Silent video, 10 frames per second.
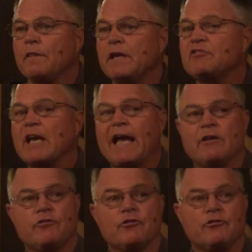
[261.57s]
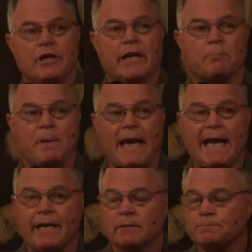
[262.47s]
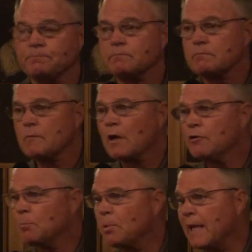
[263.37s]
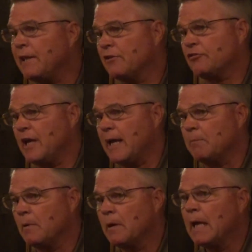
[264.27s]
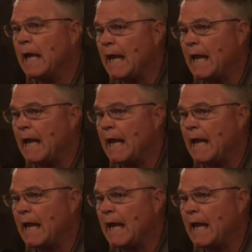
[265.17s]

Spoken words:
These guys used to get paid to play this game,